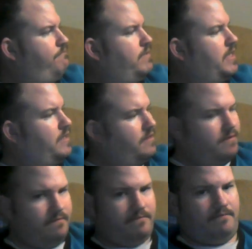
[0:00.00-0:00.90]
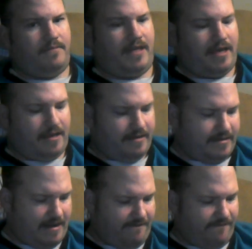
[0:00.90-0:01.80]
but they
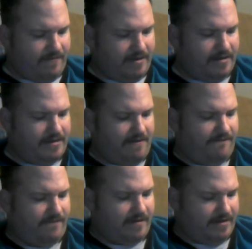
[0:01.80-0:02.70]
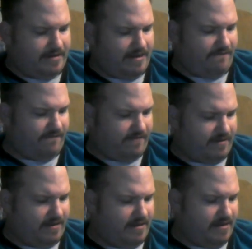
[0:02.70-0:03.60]
definitely, definitely,
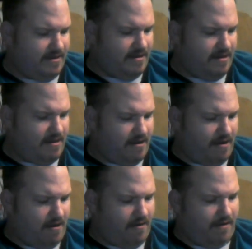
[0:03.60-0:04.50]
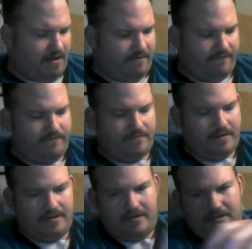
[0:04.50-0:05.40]
definitely, all of them
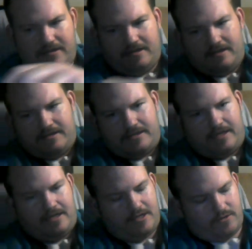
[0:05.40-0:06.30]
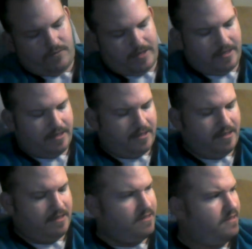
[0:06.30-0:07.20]
taste sweet
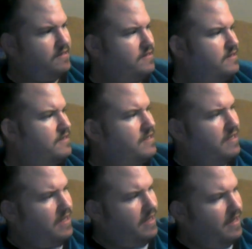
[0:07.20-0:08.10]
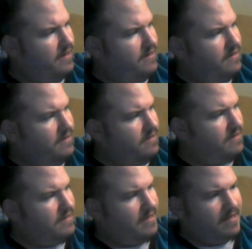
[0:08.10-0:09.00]
and uh,
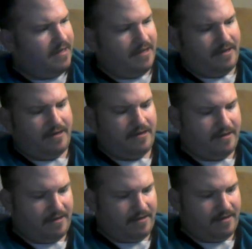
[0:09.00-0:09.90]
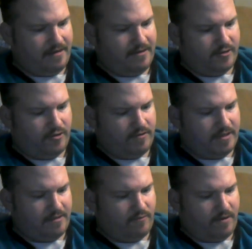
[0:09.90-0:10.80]
again these
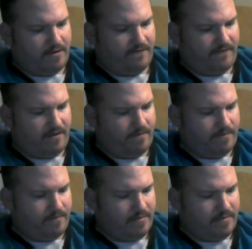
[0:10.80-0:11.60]
juices were from